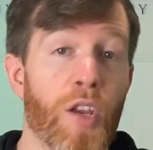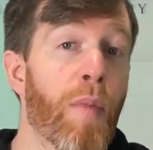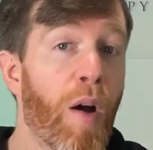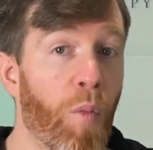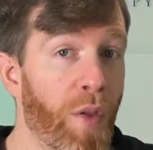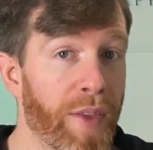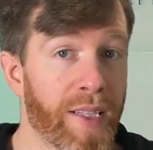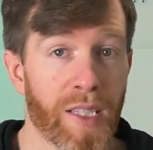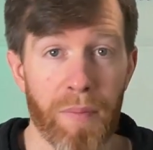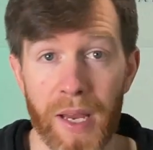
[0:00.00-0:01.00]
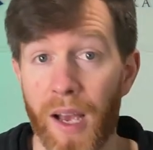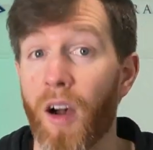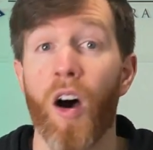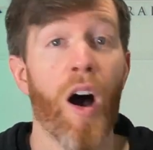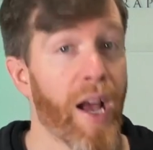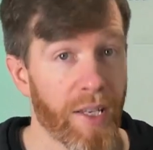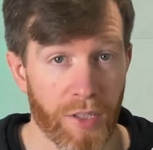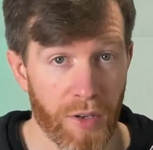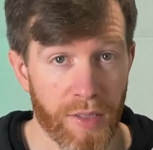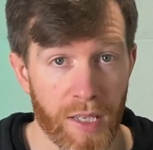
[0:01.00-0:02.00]
might want this to be a higher
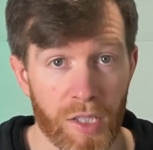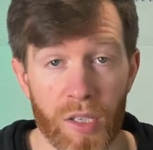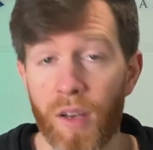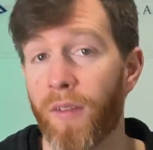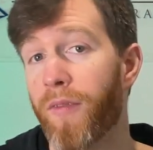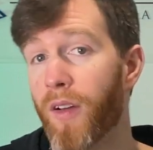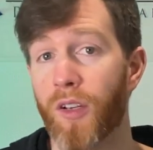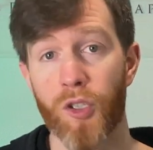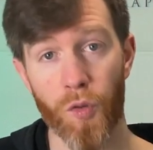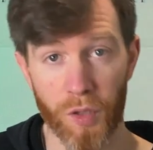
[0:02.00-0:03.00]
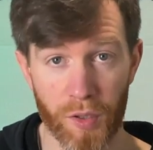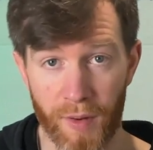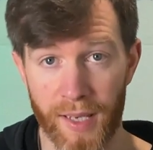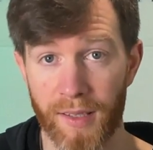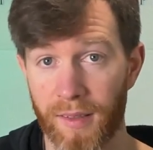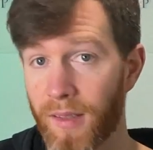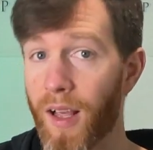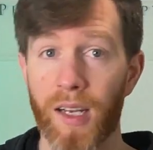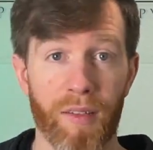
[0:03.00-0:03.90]
dosage for shorter races like